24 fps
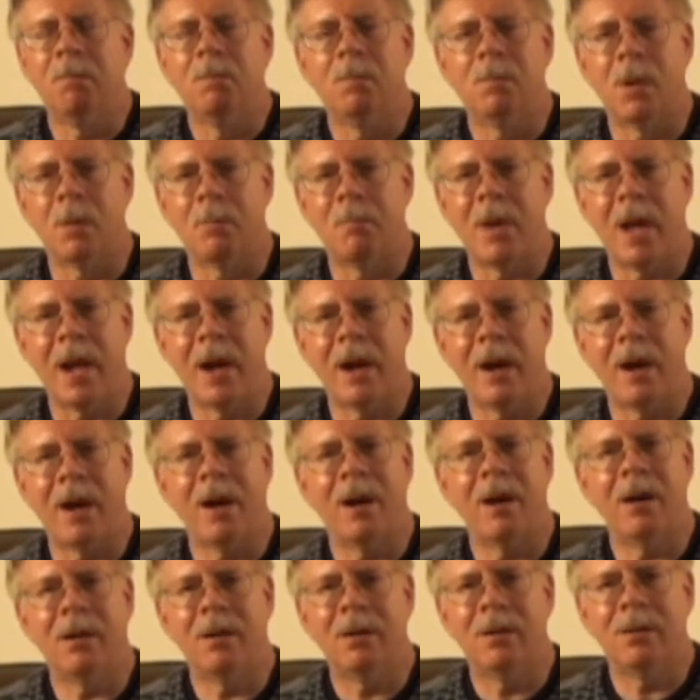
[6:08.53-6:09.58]

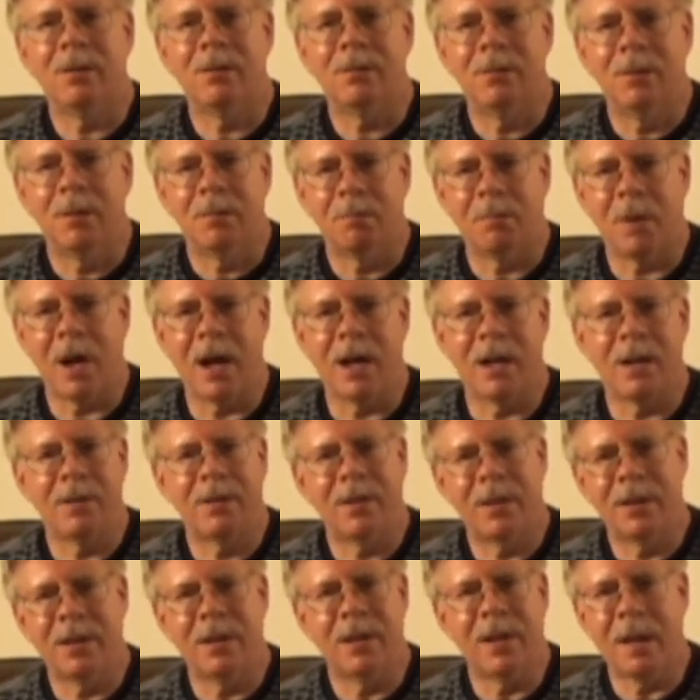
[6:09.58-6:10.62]
repair by
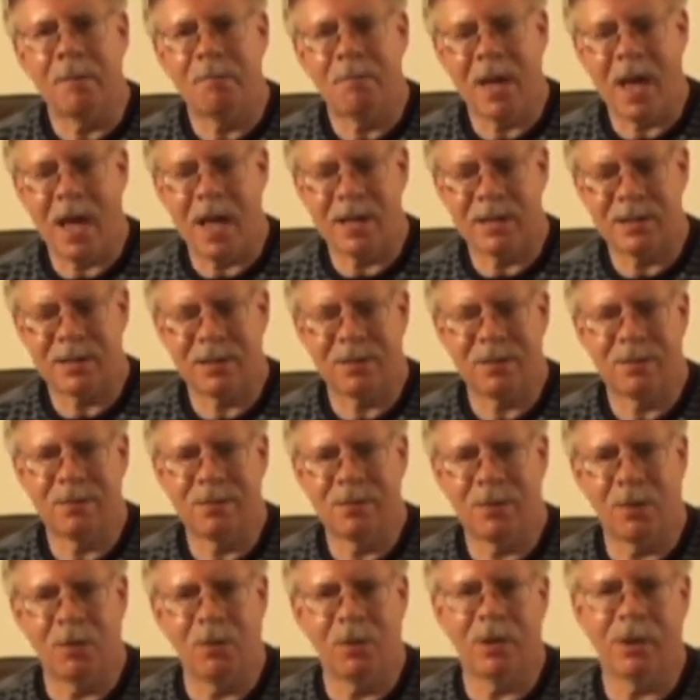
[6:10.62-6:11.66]
the past
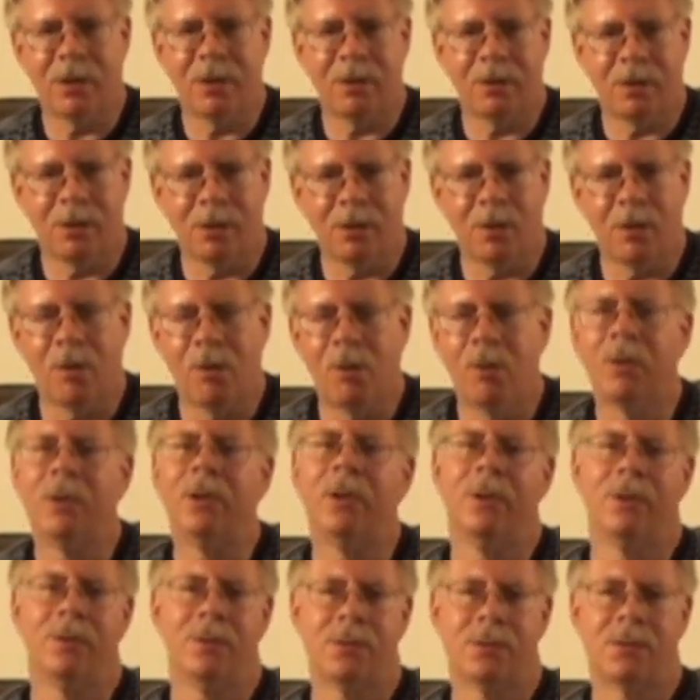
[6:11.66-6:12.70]
owner or
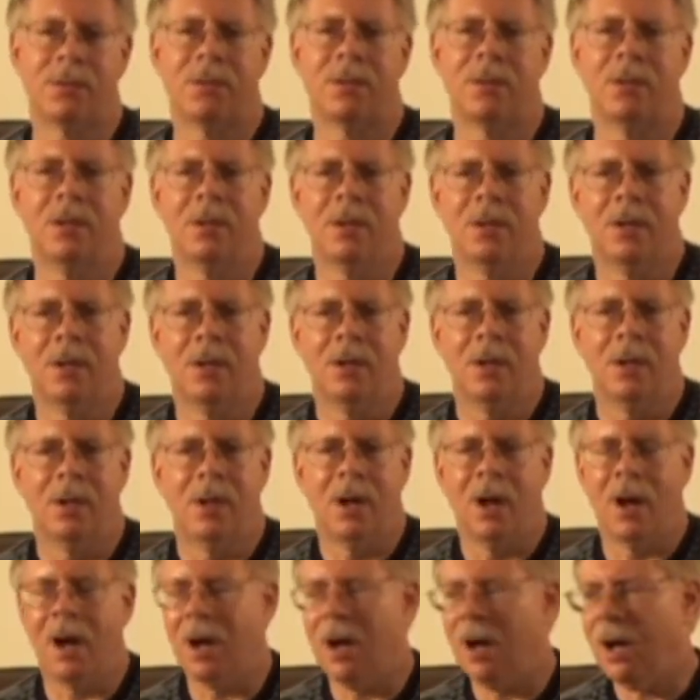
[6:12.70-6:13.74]
owners
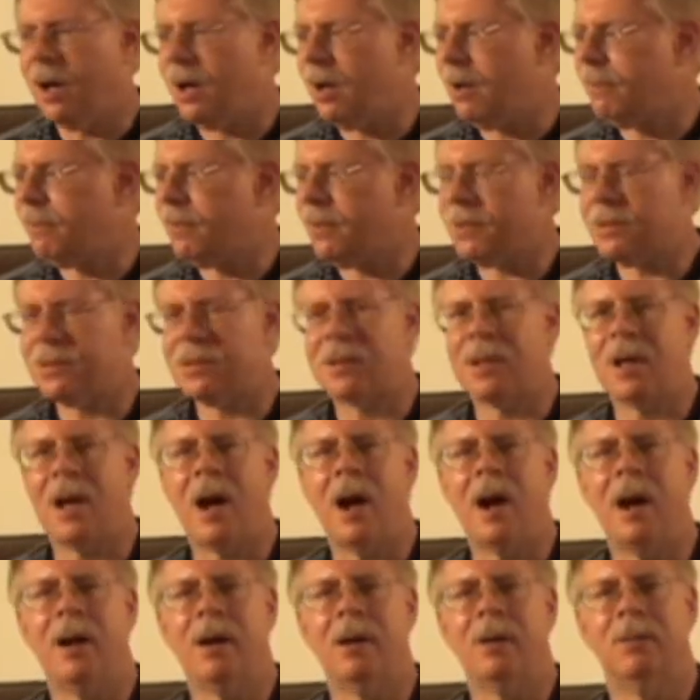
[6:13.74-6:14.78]
of this
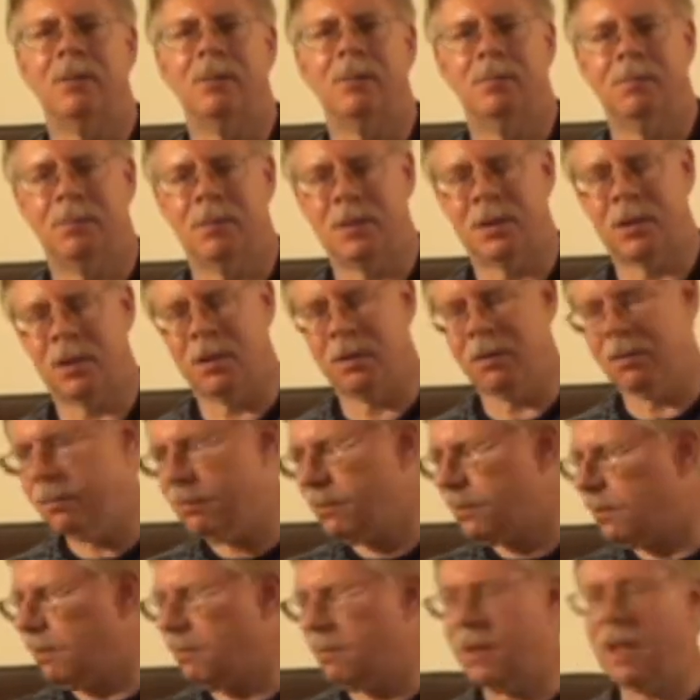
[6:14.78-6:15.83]
car. So
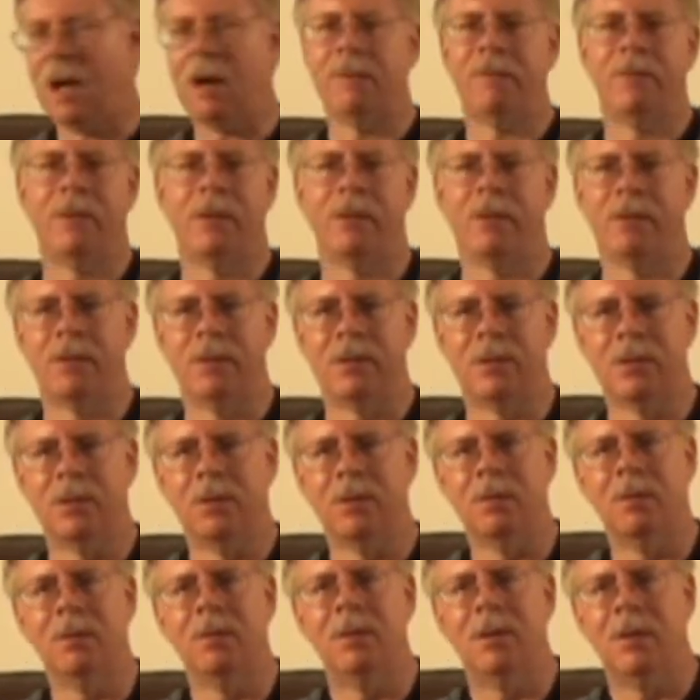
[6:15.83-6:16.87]
without further
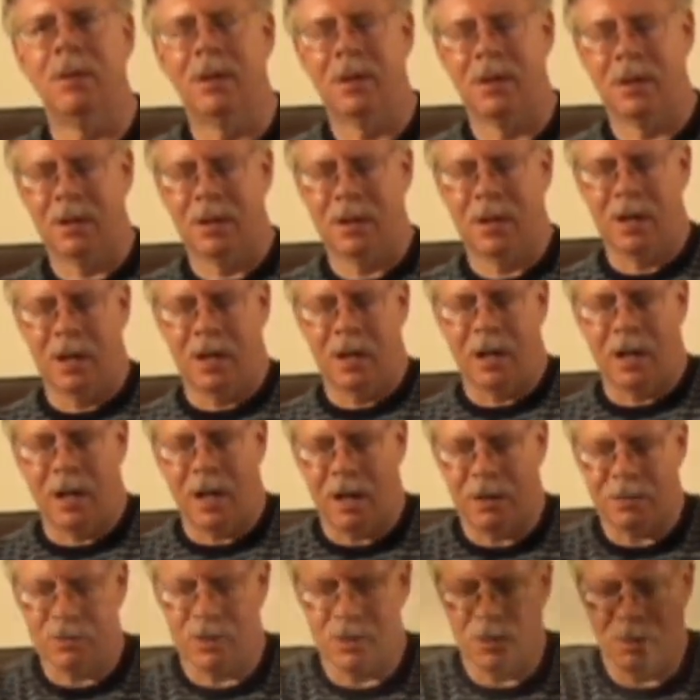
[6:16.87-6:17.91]
ado,
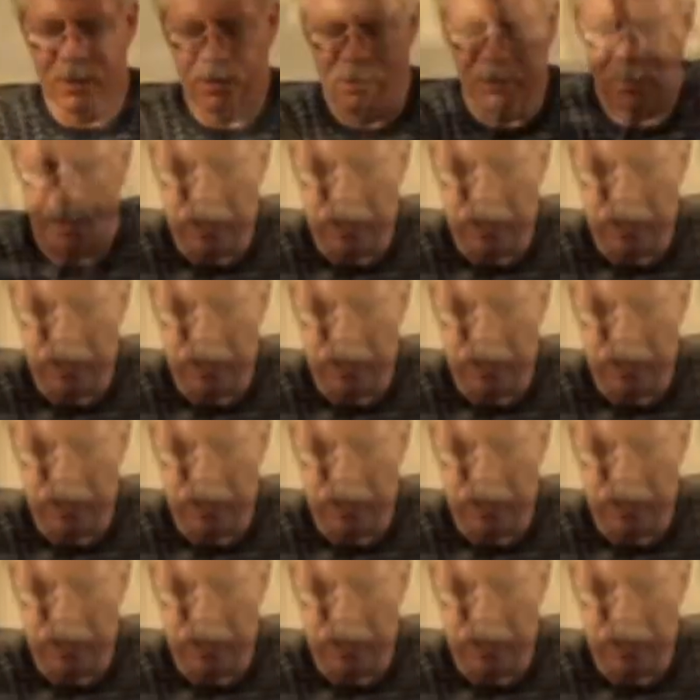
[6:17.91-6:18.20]
I'll show you.